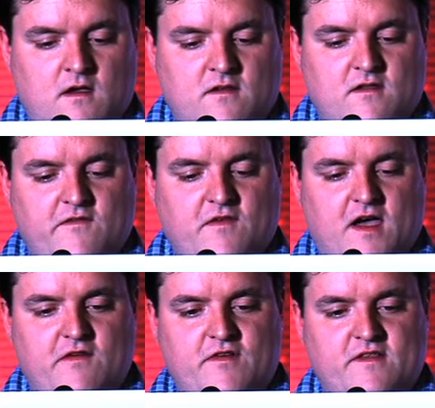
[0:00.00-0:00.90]
So
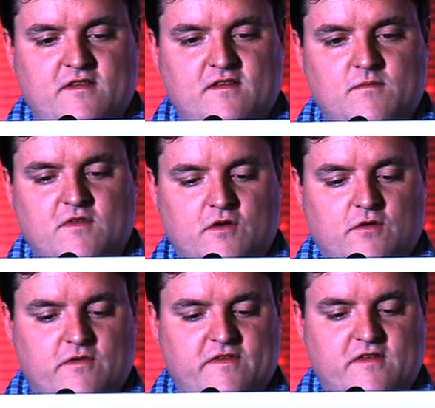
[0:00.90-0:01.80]
I've written some
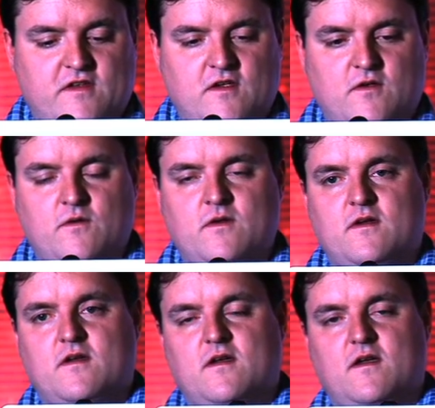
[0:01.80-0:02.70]
tools to do
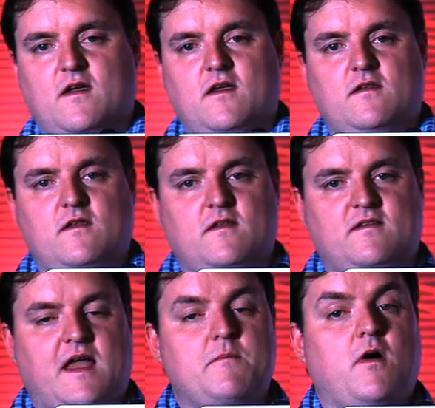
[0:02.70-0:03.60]

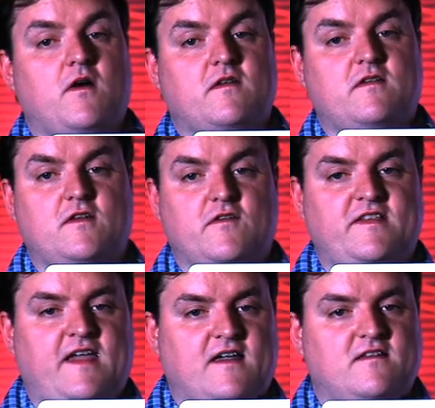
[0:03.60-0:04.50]
sandbox sort of
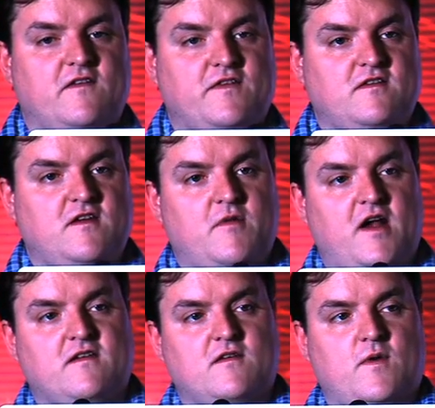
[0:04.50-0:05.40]
attack surface
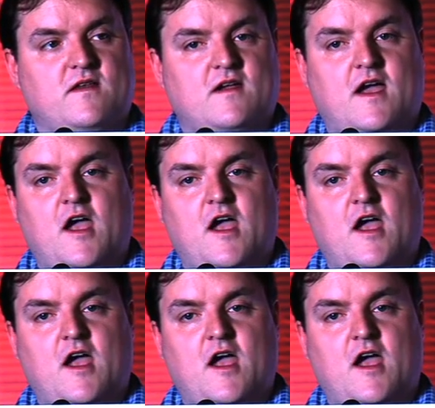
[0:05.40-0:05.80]
enumeration, which I